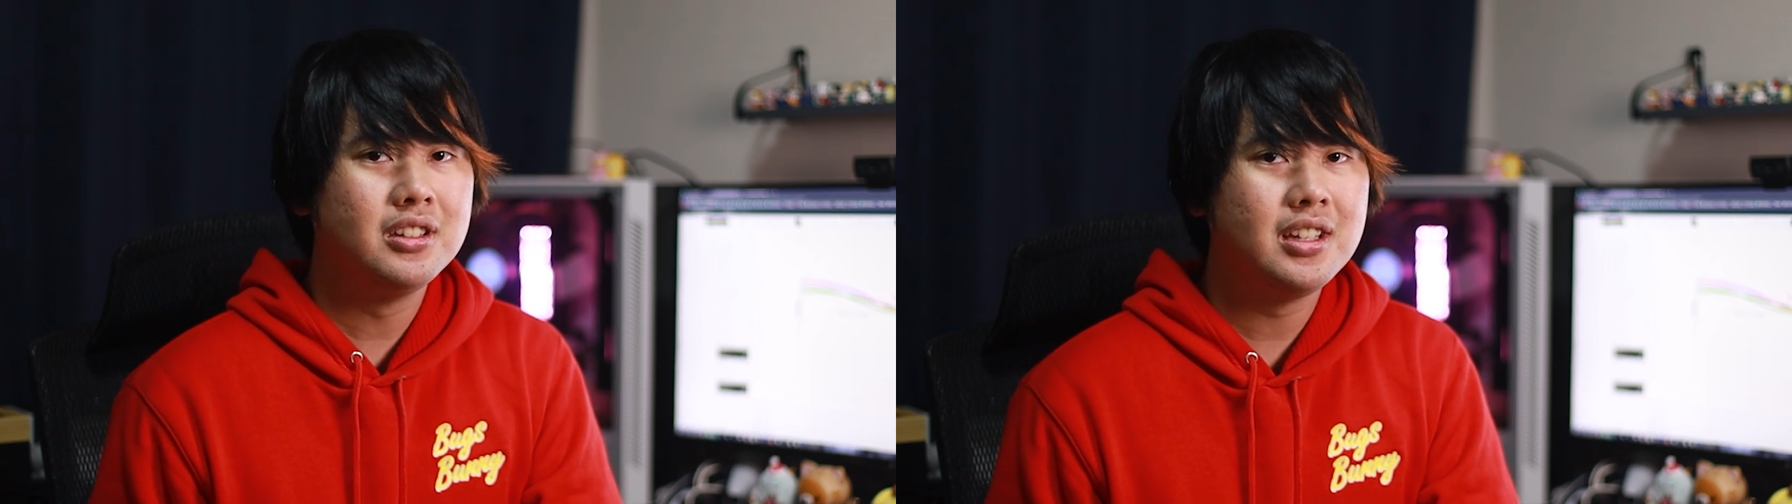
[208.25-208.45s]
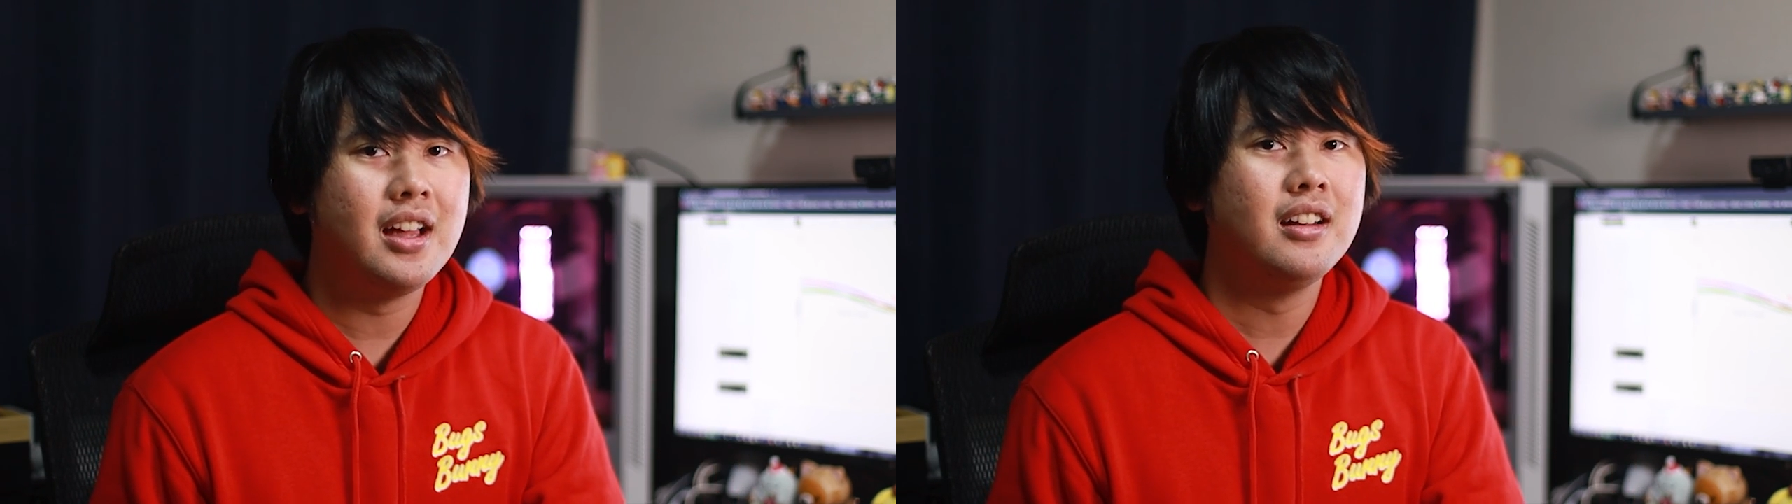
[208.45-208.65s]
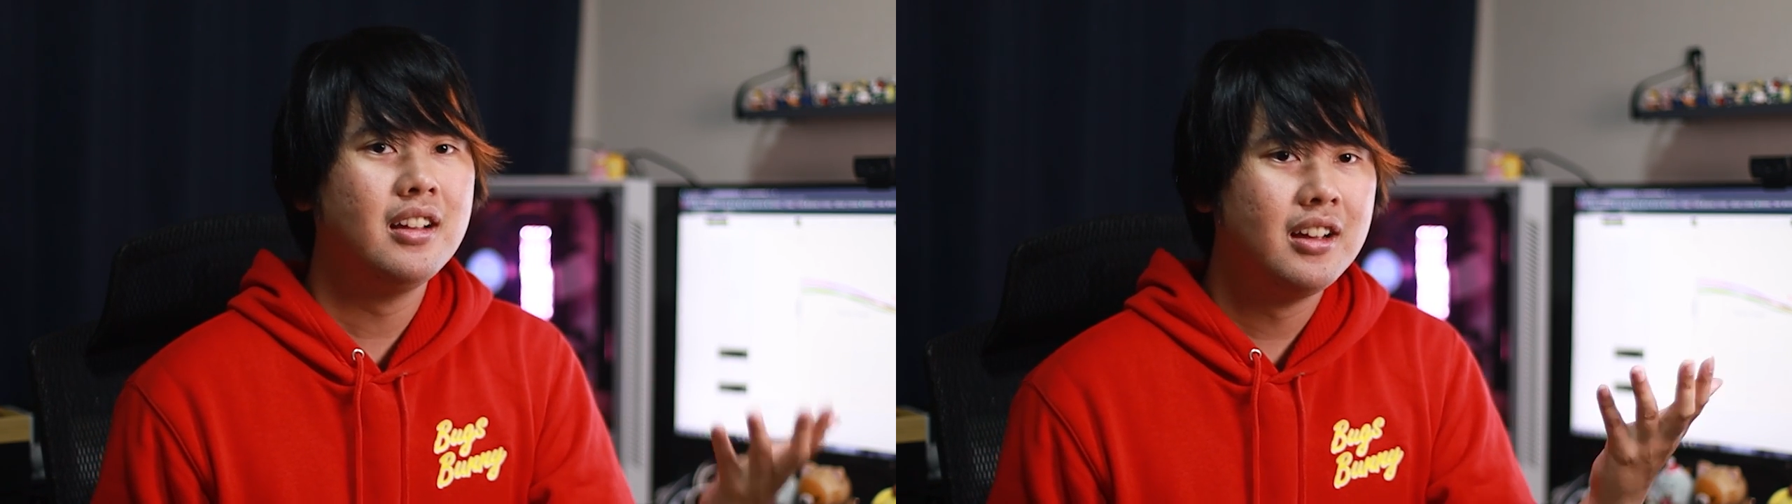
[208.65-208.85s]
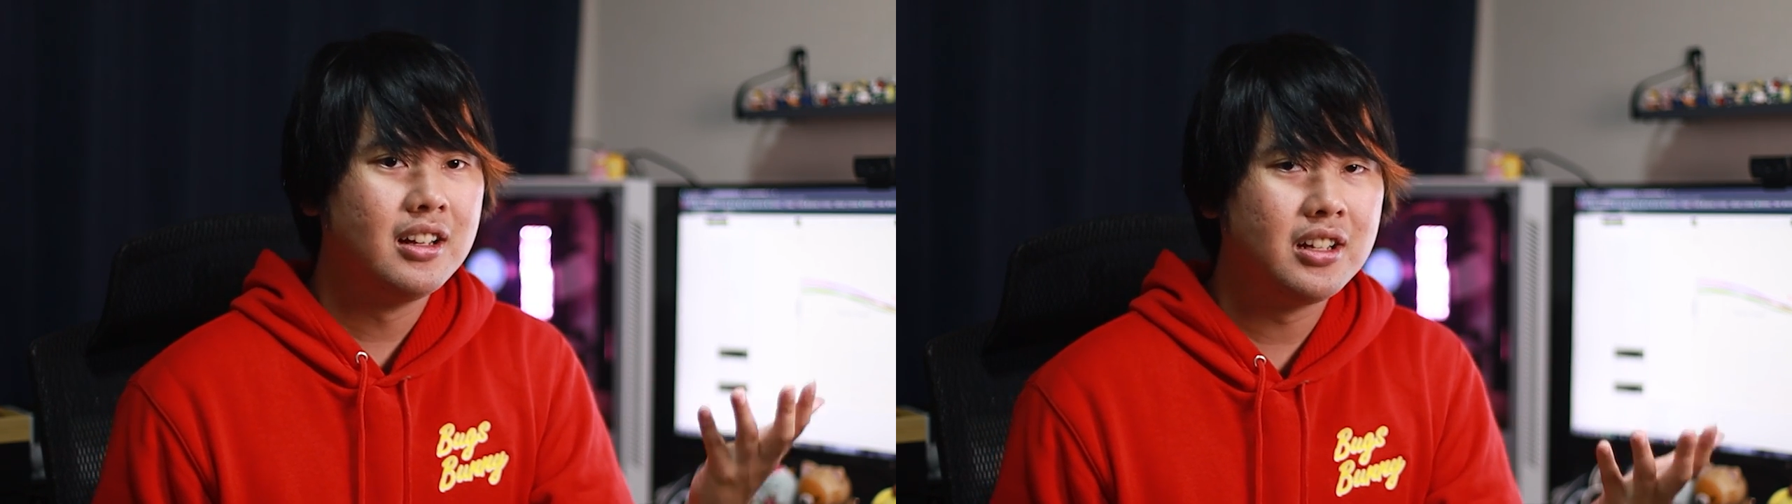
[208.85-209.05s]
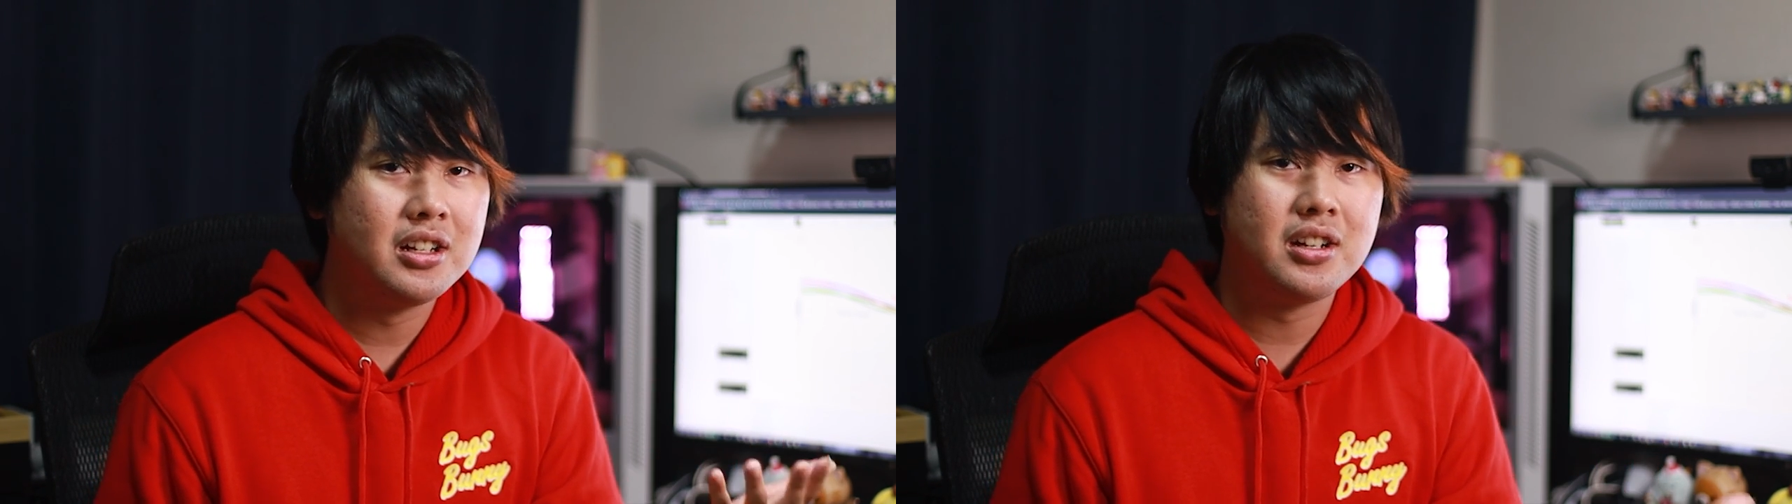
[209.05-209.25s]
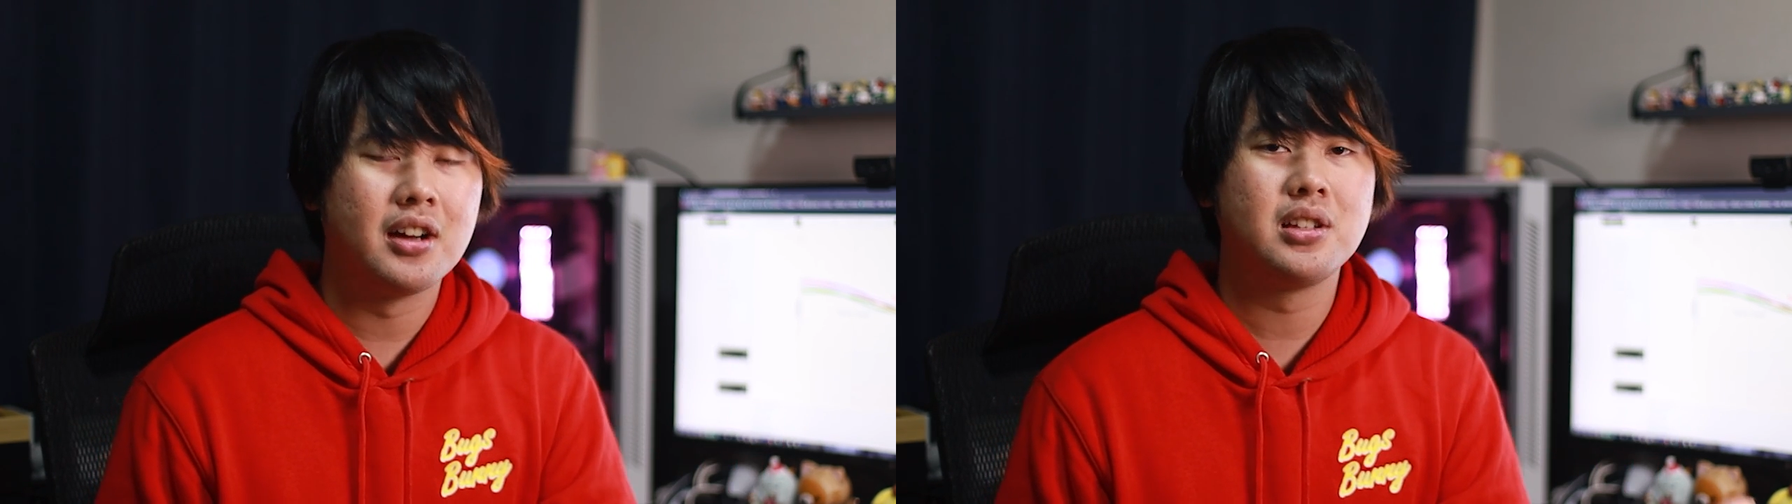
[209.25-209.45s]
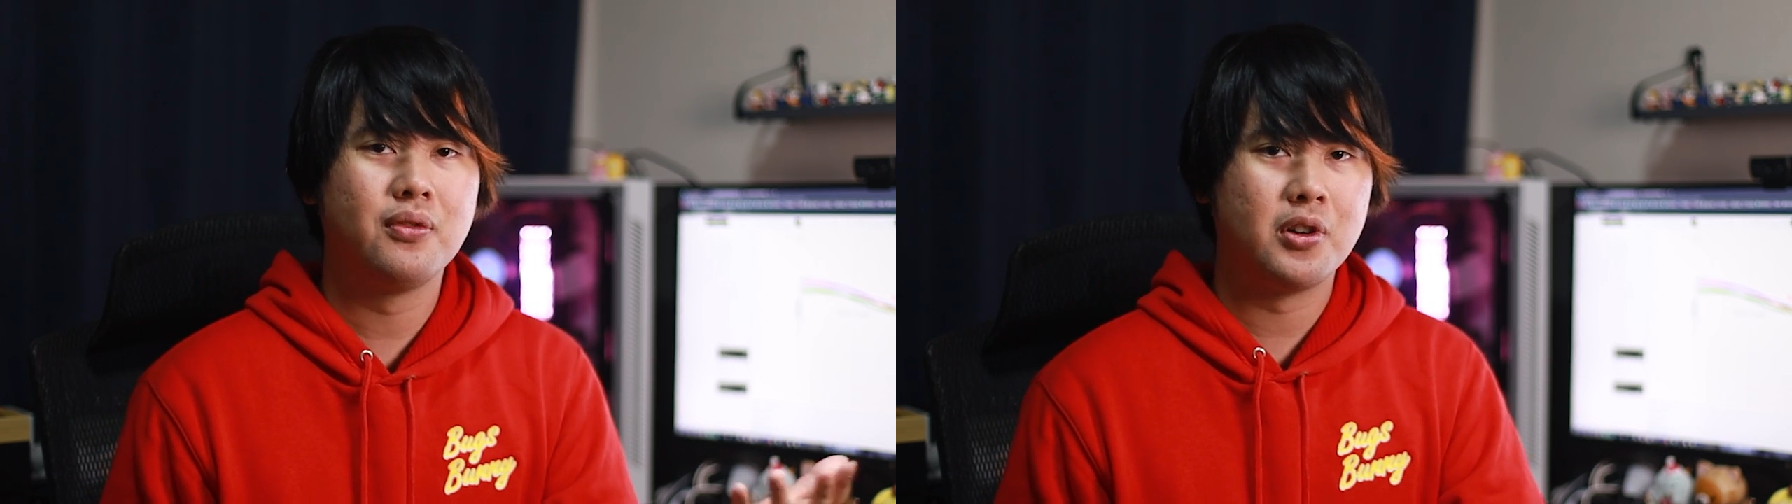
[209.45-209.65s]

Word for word: than the Dusk